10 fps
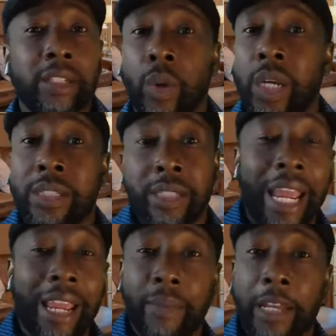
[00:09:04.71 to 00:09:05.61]
no
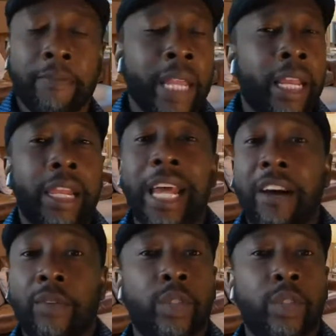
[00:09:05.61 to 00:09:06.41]
excitement level